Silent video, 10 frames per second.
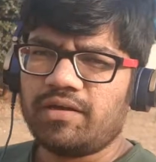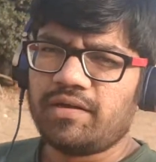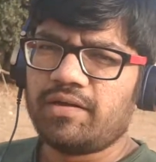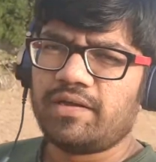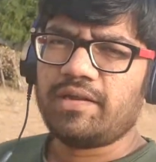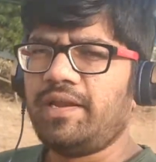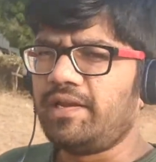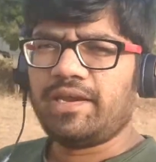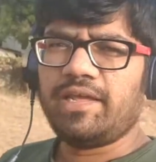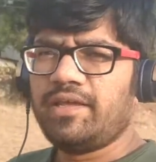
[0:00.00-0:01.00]

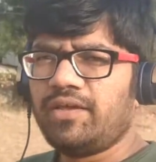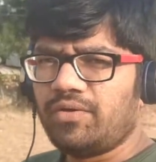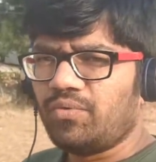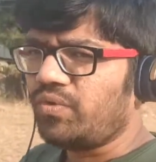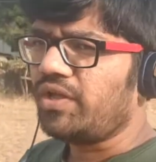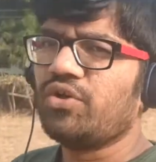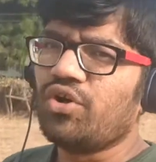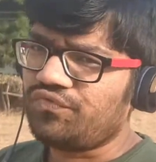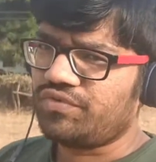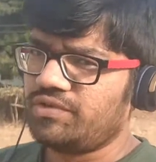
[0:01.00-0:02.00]
lately very
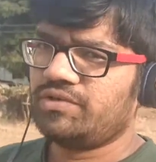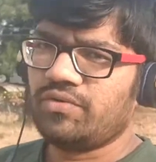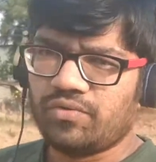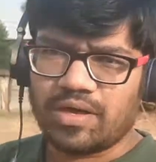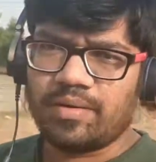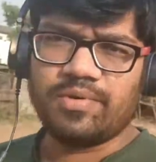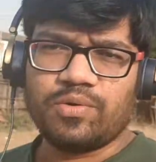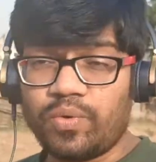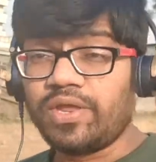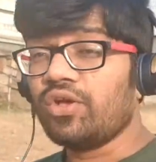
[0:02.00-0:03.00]
often. I
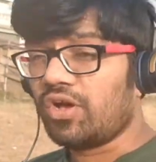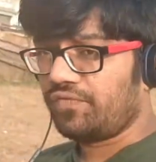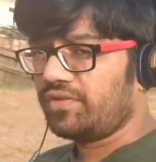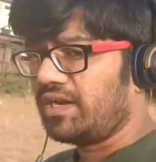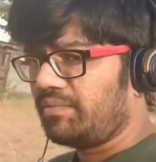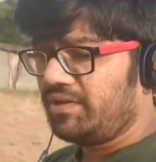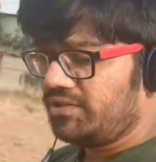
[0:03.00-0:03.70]
mean, very often, that